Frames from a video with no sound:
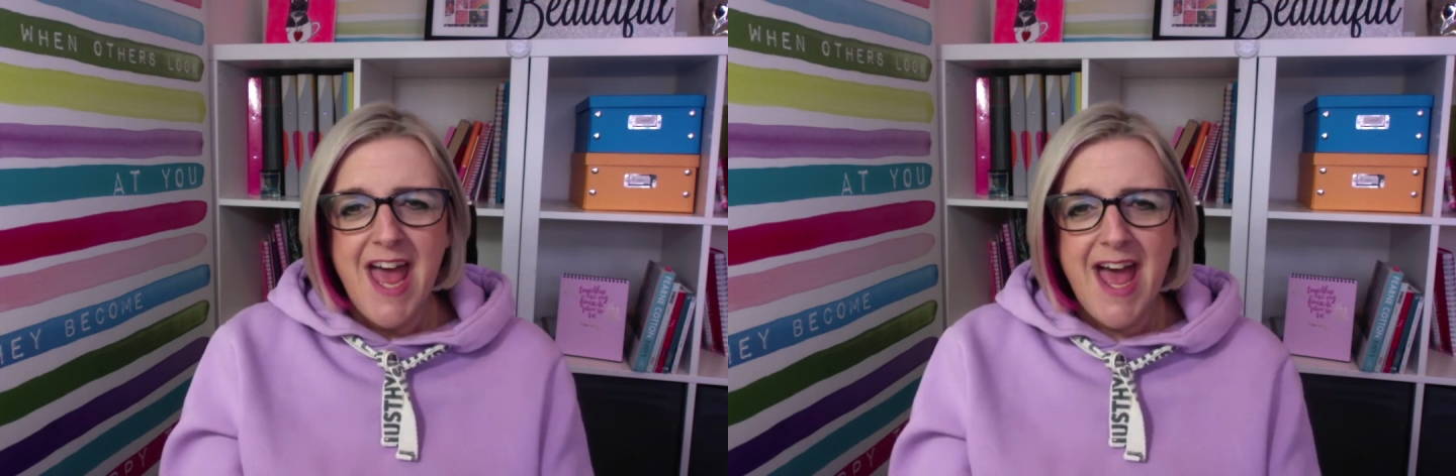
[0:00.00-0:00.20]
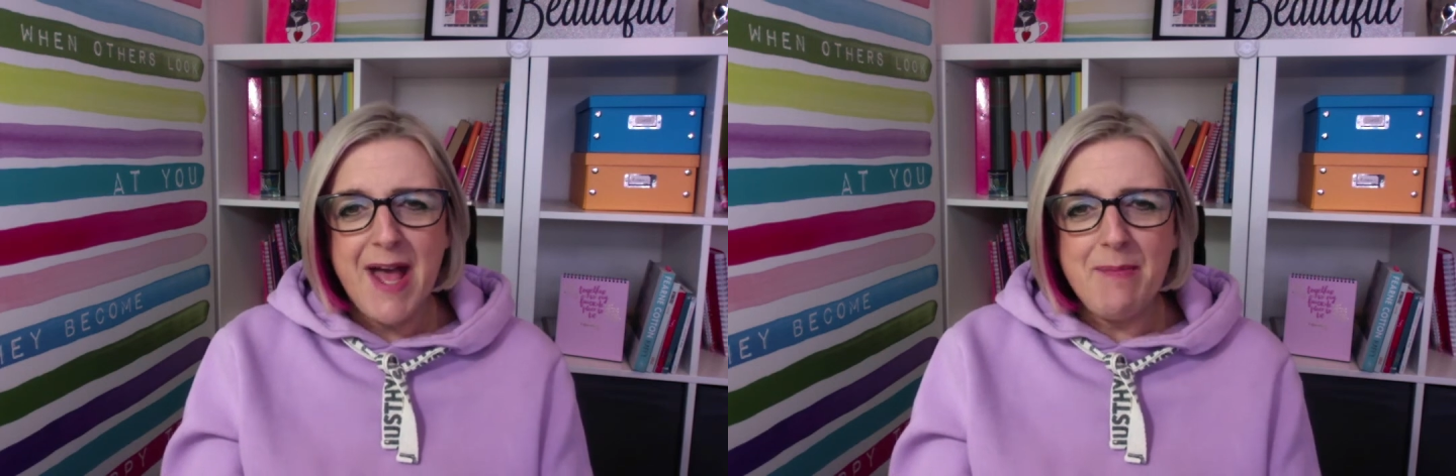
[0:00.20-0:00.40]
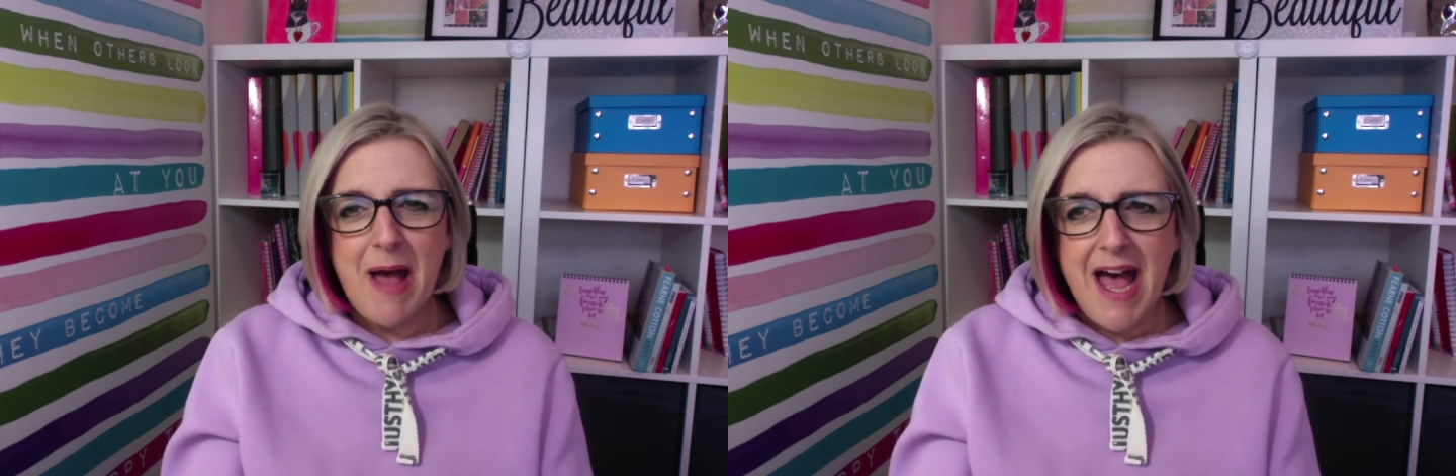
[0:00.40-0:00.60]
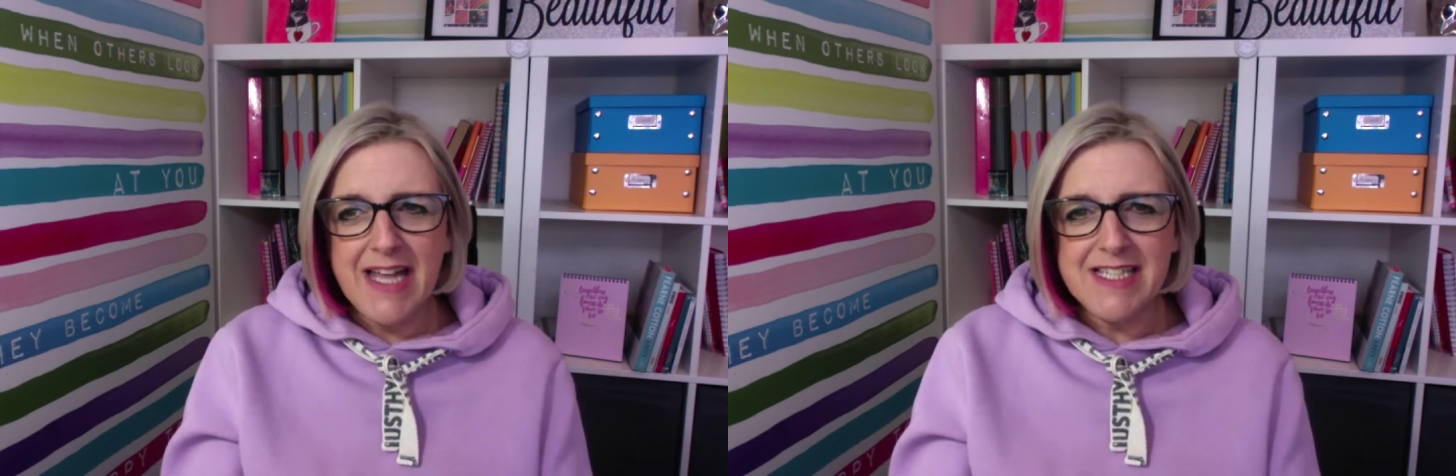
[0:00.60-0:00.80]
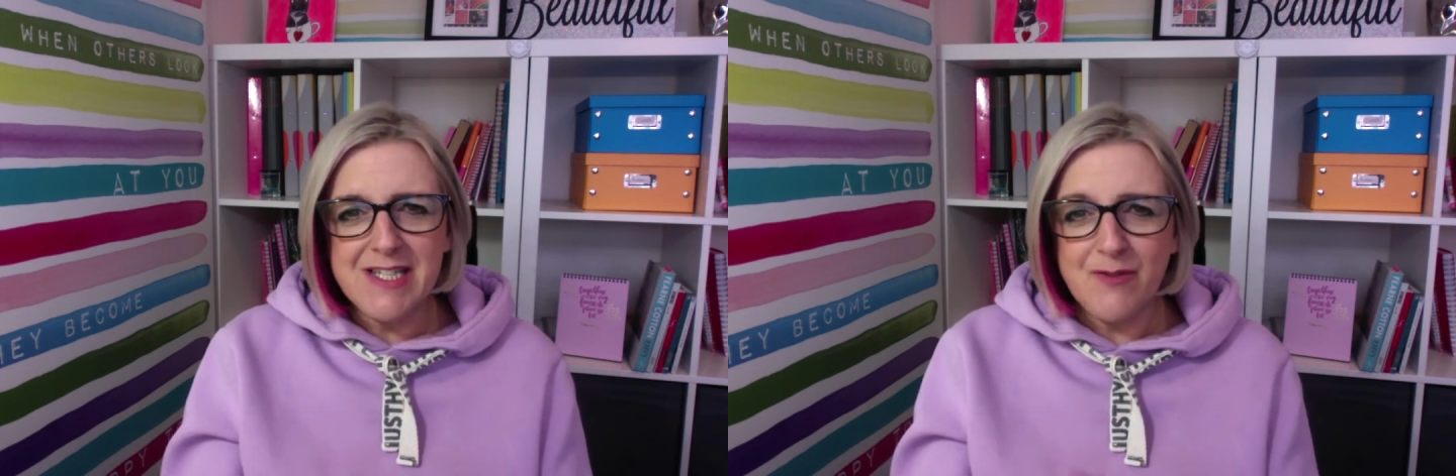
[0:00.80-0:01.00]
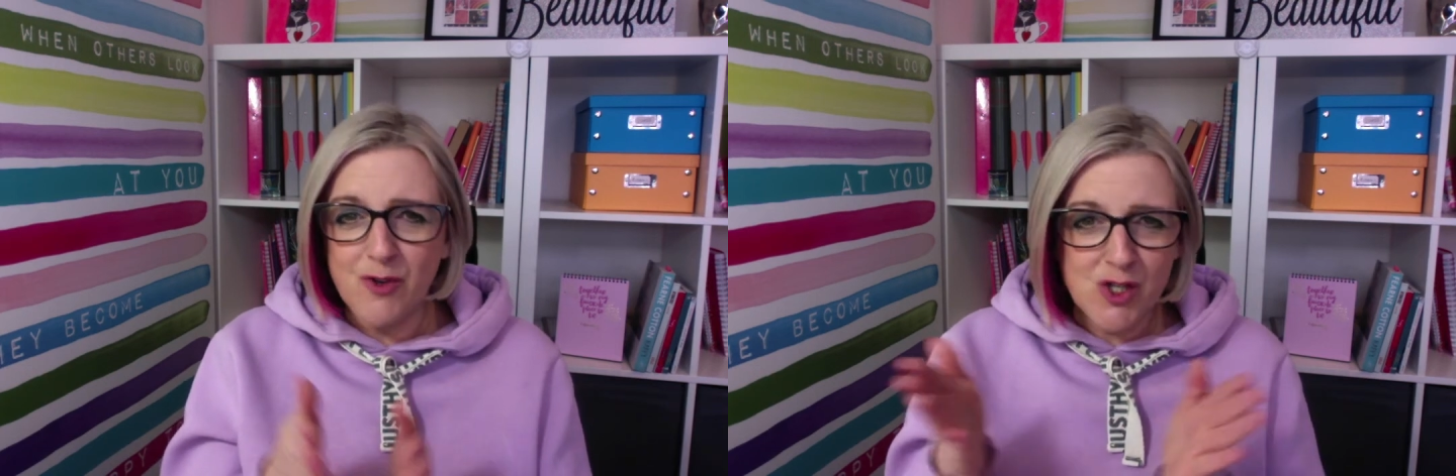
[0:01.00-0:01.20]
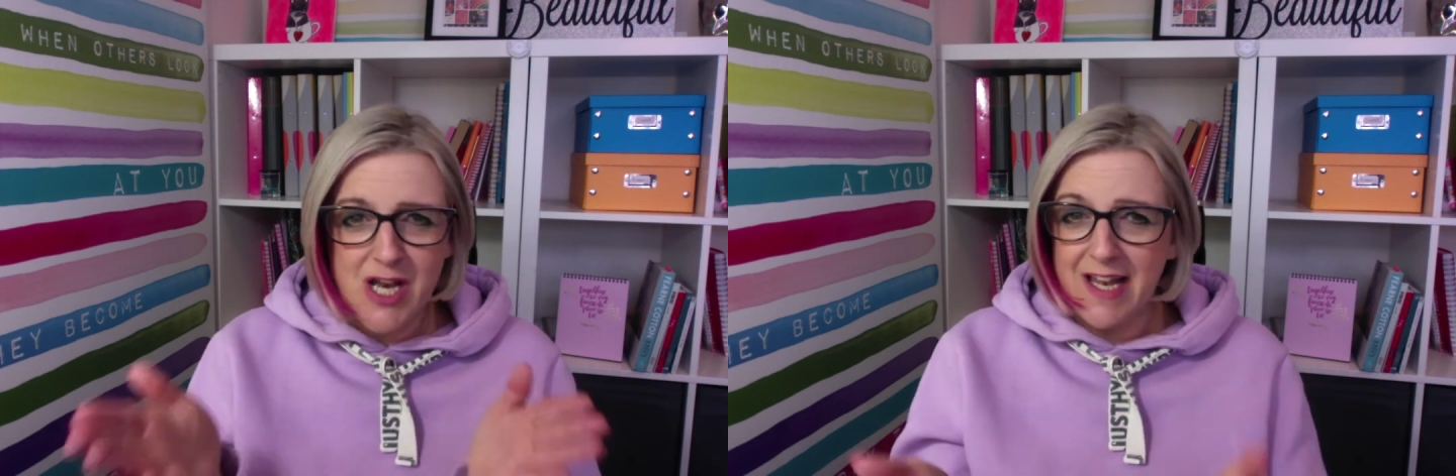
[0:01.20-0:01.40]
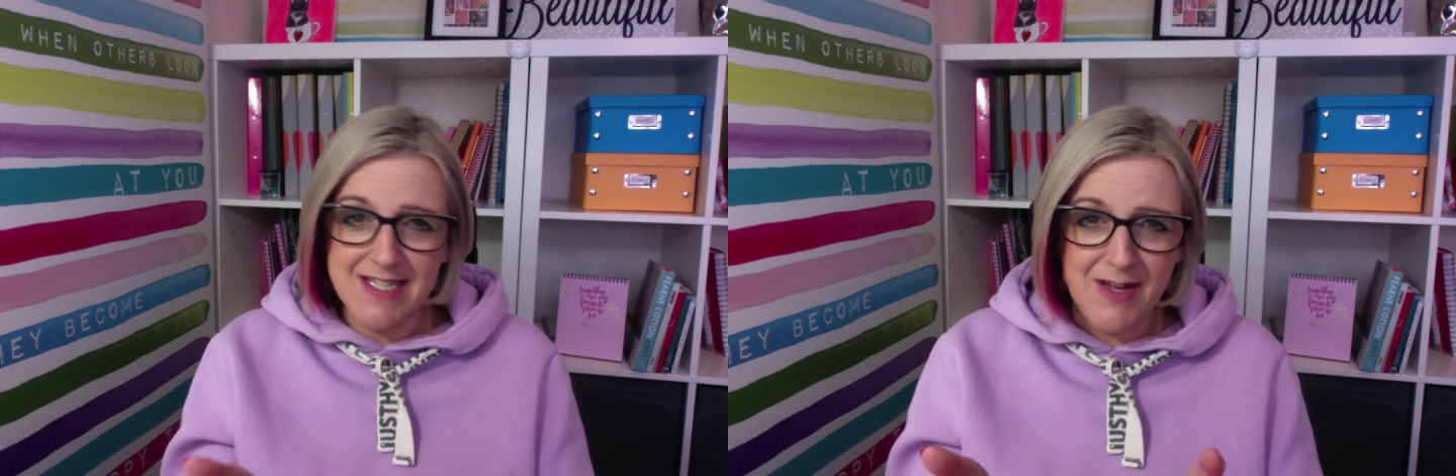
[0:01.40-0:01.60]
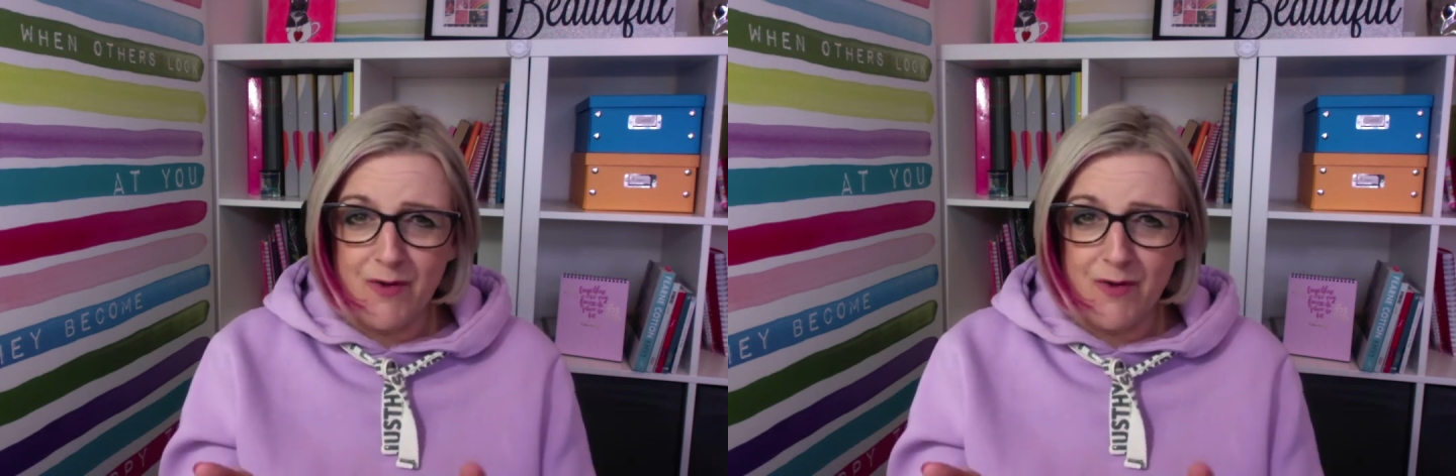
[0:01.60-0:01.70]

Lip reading: and the functionality